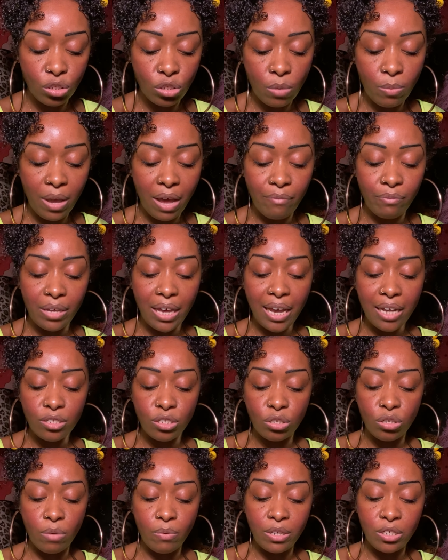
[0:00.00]
So we have getting
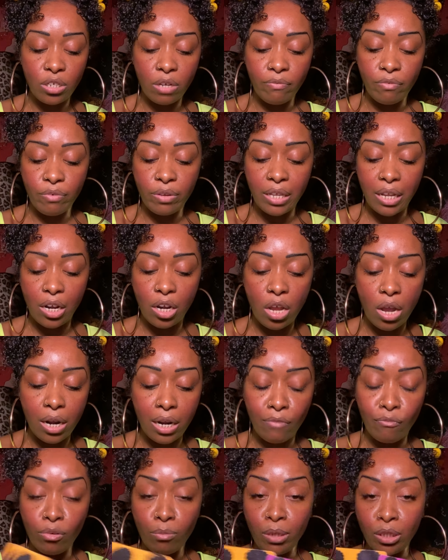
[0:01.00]
to know each other and then
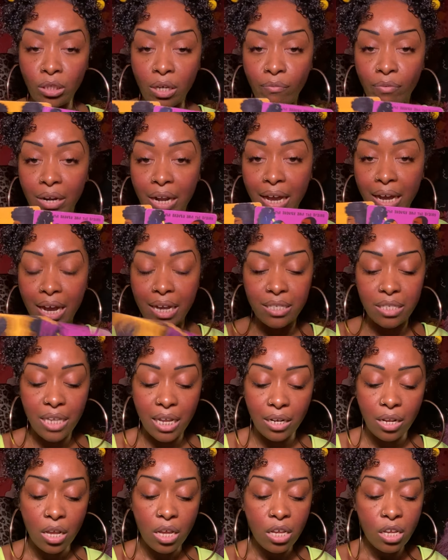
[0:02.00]
learning from each other. Like I
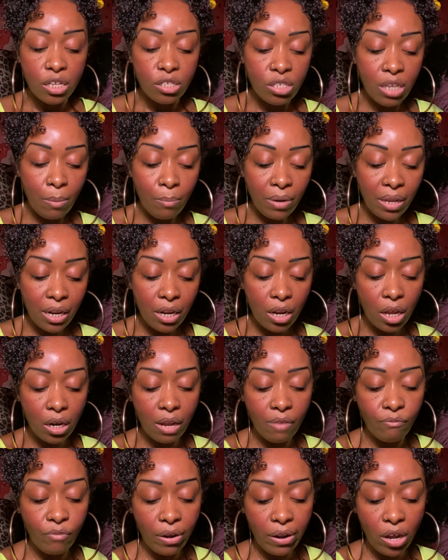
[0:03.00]
said, somebody learned
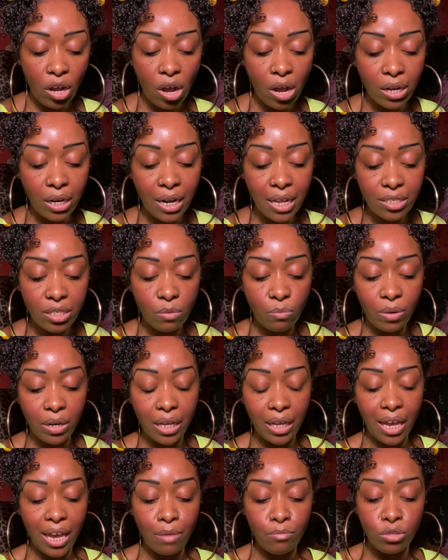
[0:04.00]
a very hard lesson when
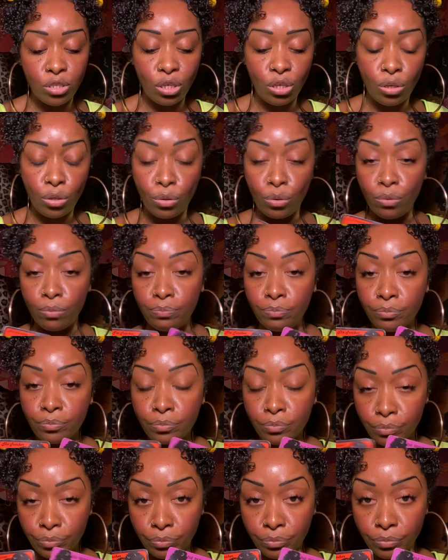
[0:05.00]
it came to you.
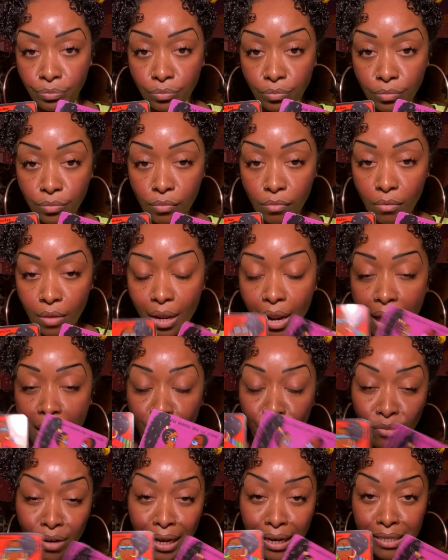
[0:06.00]
I
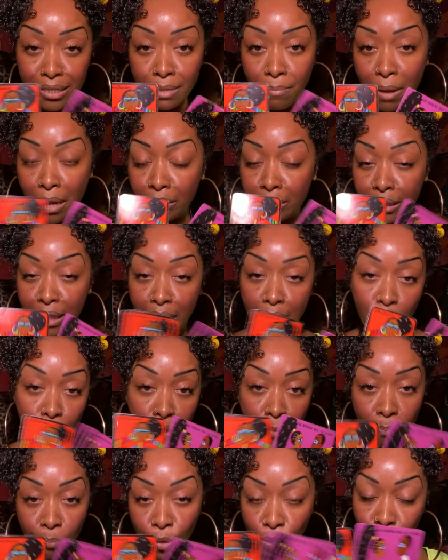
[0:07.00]
feel like it's about dealing
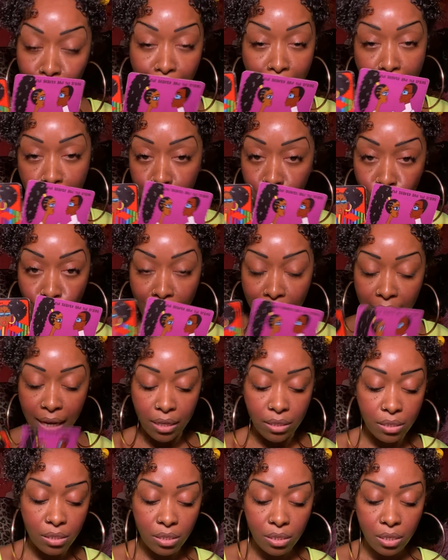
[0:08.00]
with beauty and
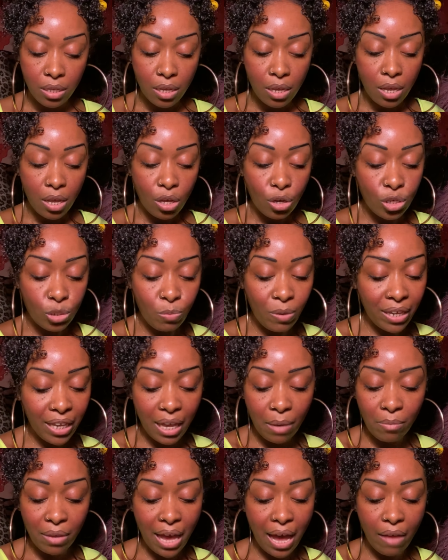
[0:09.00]
brains. Because we
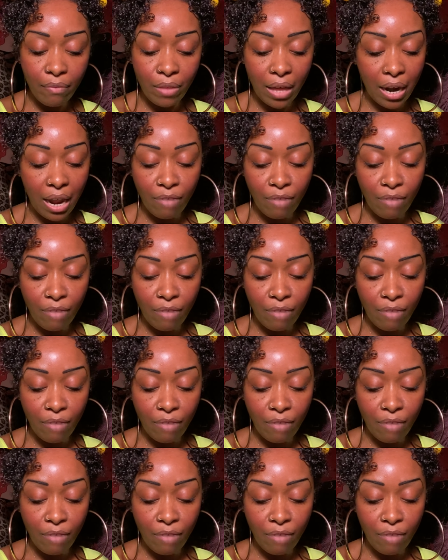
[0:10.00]
keep getting that.